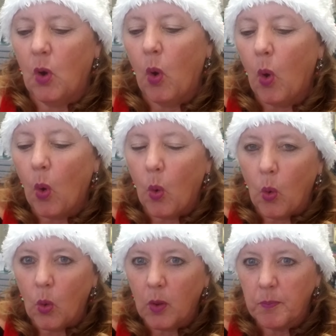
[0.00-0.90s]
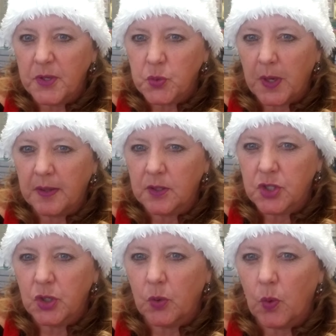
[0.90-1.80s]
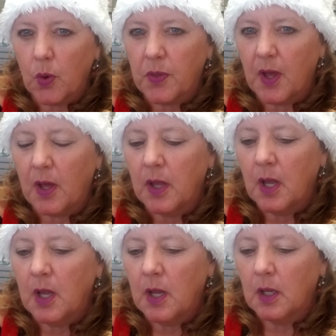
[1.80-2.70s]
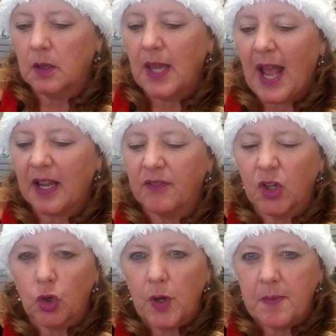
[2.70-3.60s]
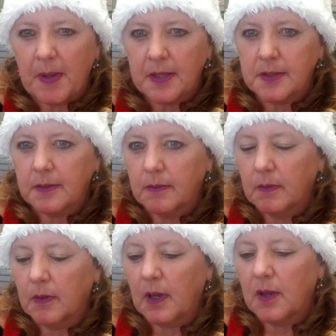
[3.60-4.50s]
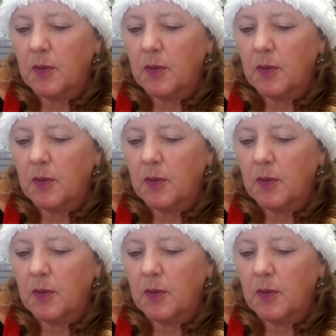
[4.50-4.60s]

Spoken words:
hole between the two, or the lack of agreement. And you